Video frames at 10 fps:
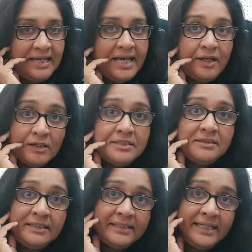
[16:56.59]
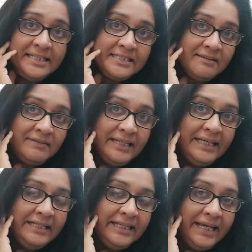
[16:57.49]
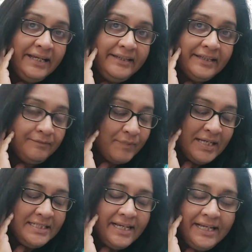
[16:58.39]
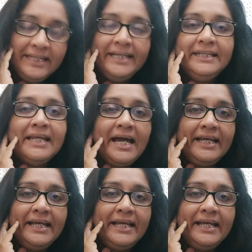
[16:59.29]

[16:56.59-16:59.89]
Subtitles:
And also the 87-88, 88-89